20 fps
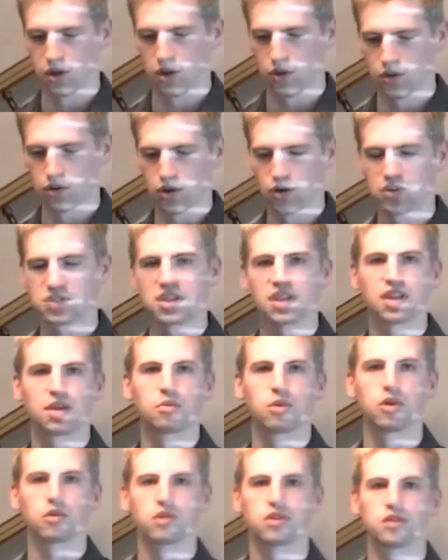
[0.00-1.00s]
low notes that they
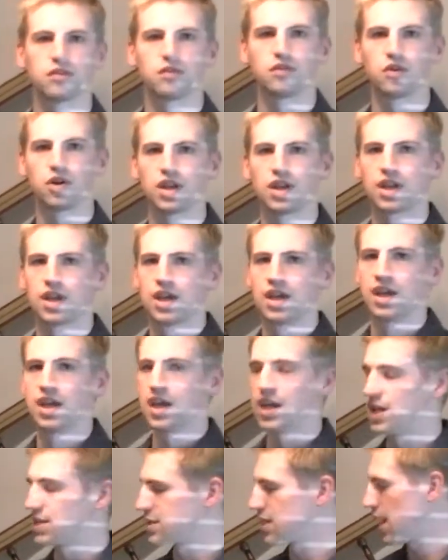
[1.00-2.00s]
play with the foot,
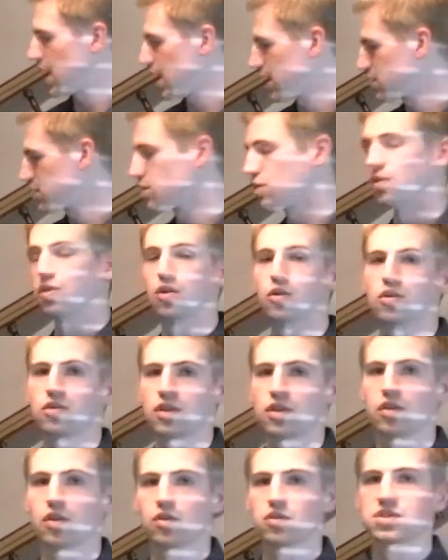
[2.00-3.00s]
it's actually lower
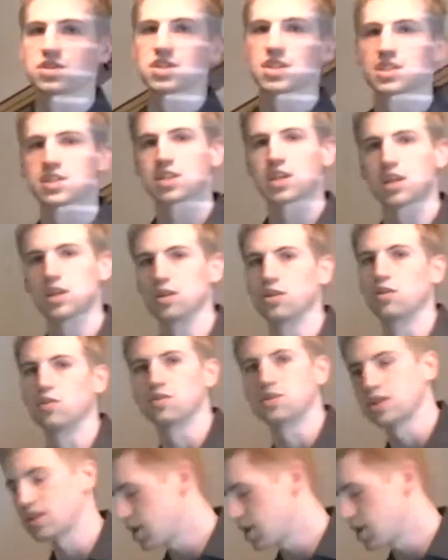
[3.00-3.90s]
than those 16 notes